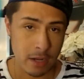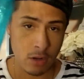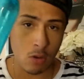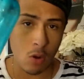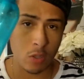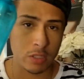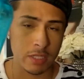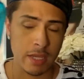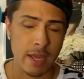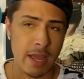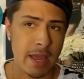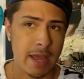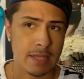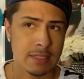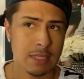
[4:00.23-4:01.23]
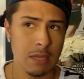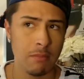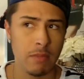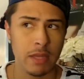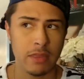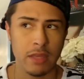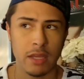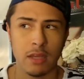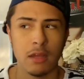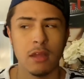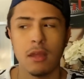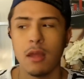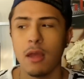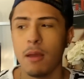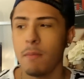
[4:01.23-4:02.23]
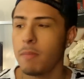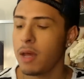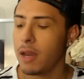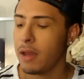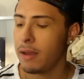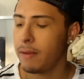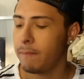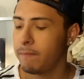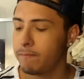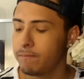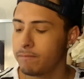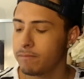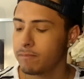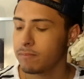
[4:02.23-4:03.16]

I know Ulta has them, I think, but um,